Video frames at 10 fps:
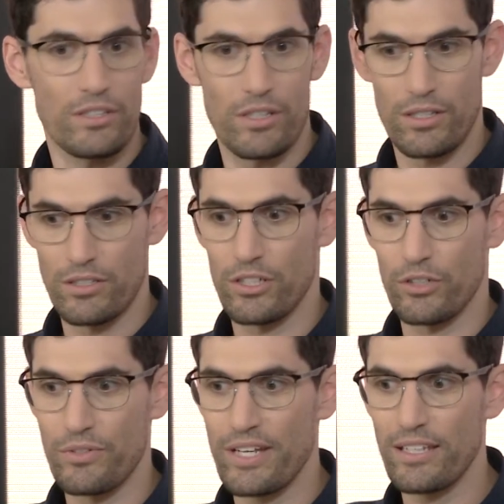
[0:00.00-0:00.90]
to
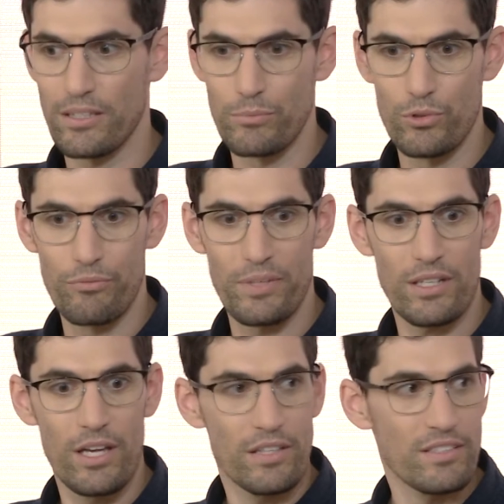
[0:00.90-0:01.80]
create the movement
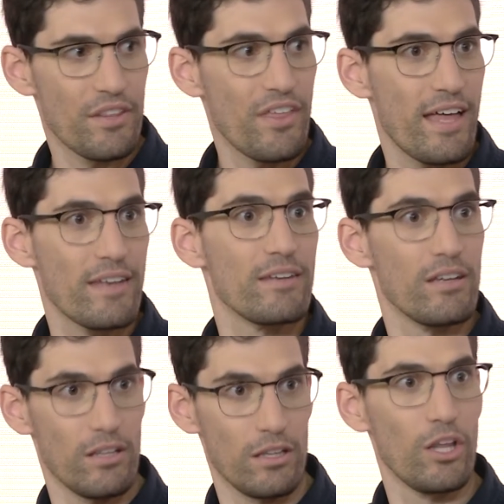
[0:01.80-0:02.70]
to then
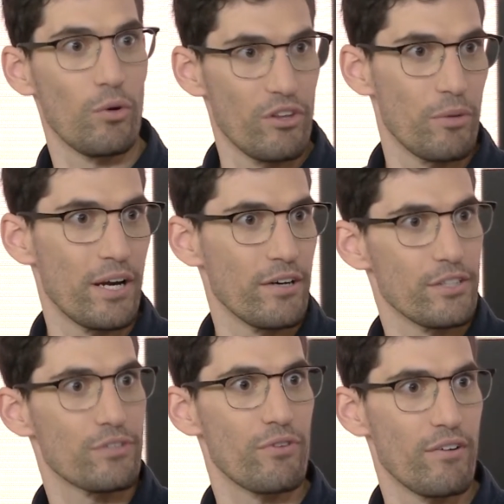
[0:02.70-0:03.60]
lower the
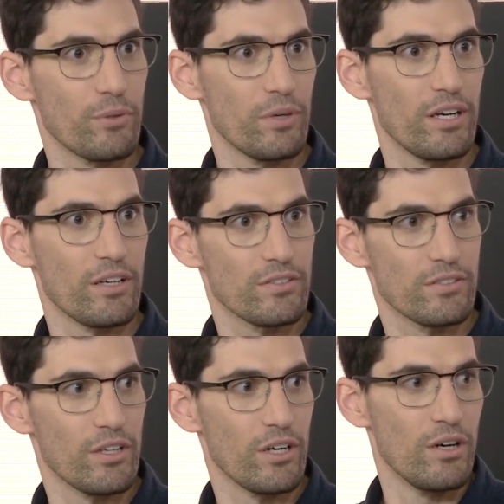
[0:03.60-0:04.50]
barriers for everyone else.
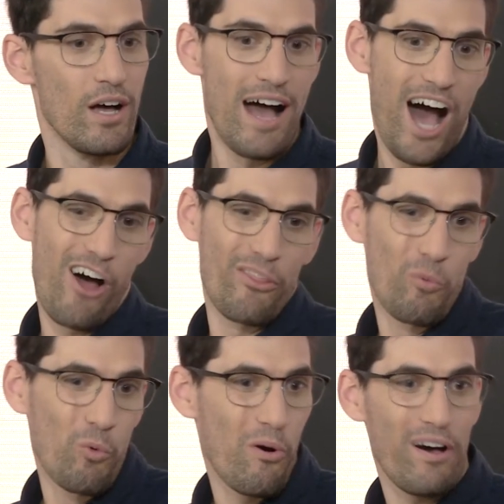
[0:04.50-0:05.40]

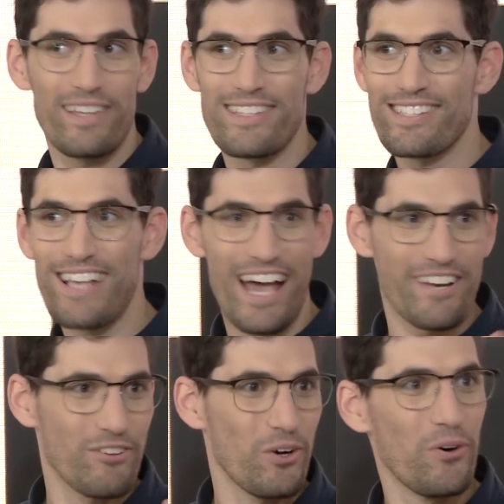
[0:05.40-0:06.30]
On one side
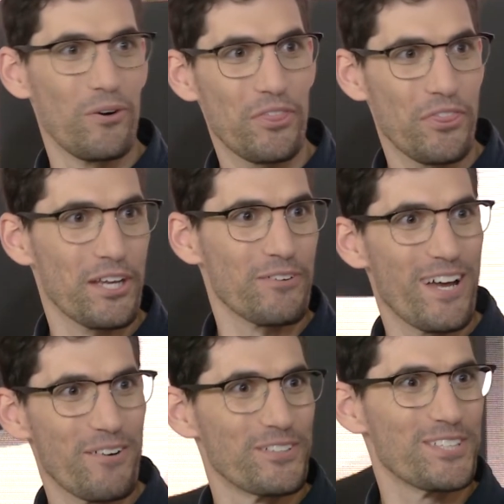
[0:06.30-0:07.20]
of the whole thing,
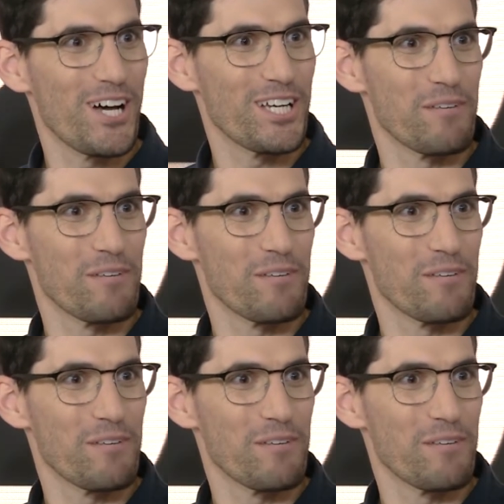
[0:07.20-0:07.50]
we're talking